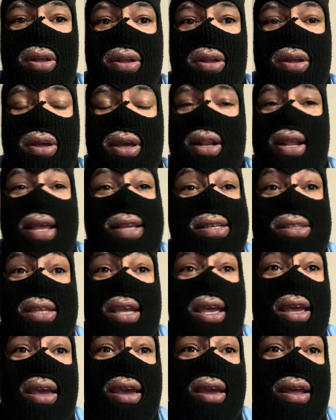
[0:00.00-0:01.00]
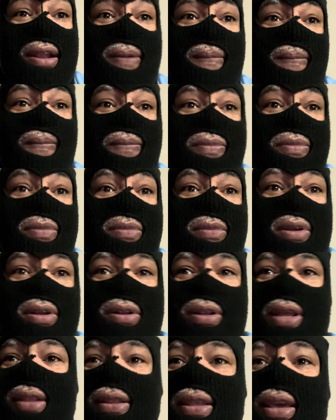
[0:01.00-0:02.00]
And that's sad
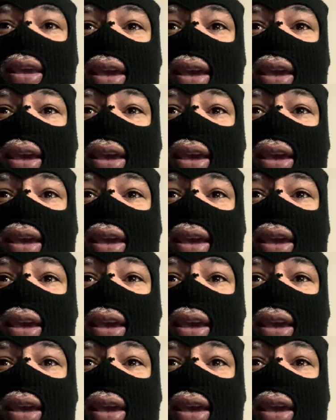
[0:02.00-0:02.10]
that they